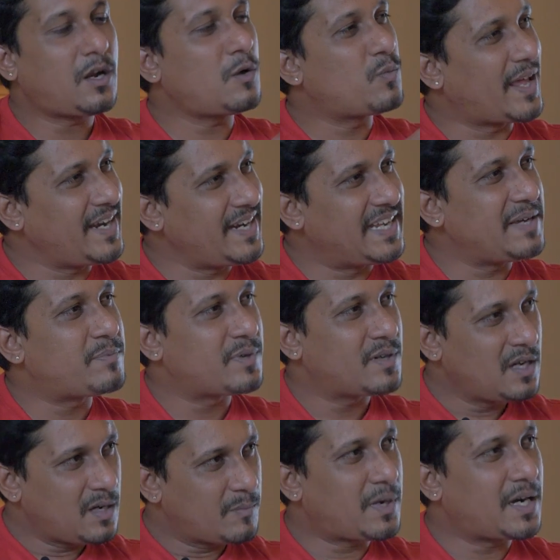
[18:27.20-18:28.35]
Not very deep,
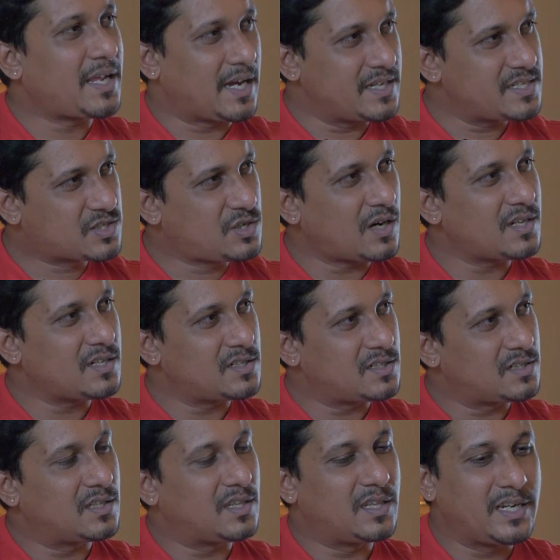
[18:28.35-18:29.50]
but yeah, it's got
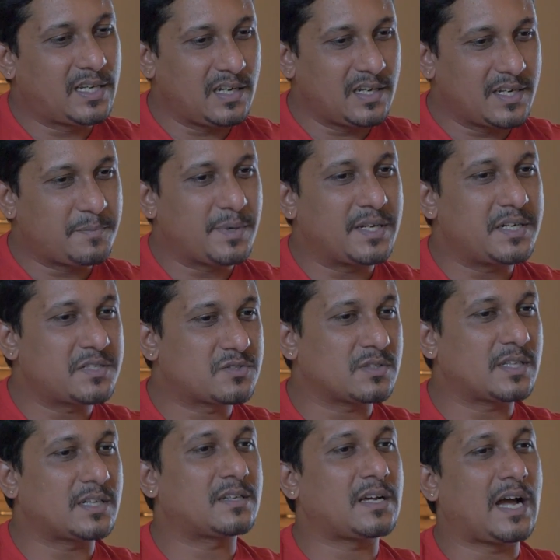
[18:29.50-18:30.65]
a little dip in it so
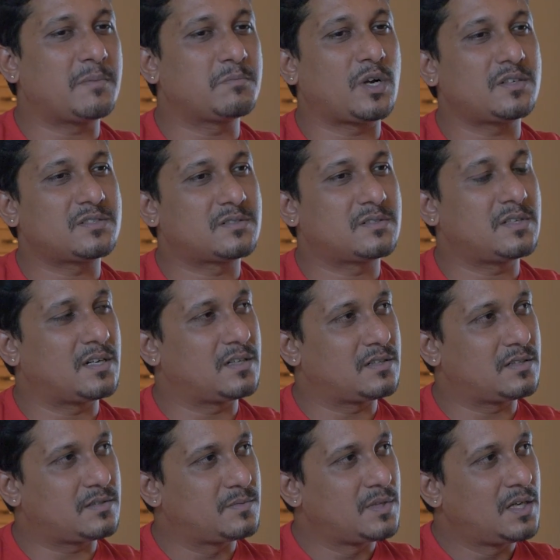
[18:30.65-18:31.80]
that I'm not
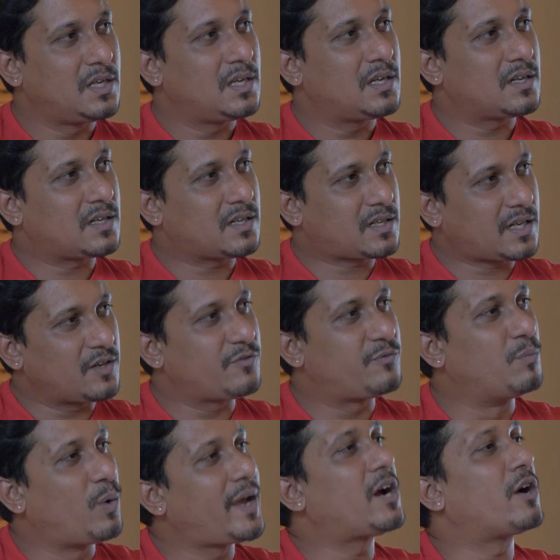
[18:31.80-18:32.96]
kind of
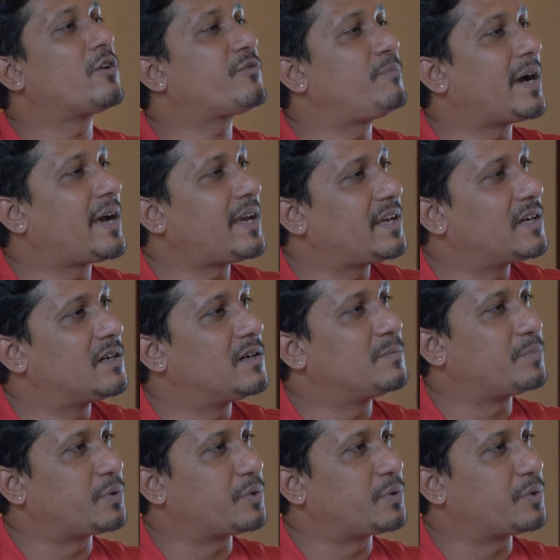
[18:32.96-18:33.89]
moving out of my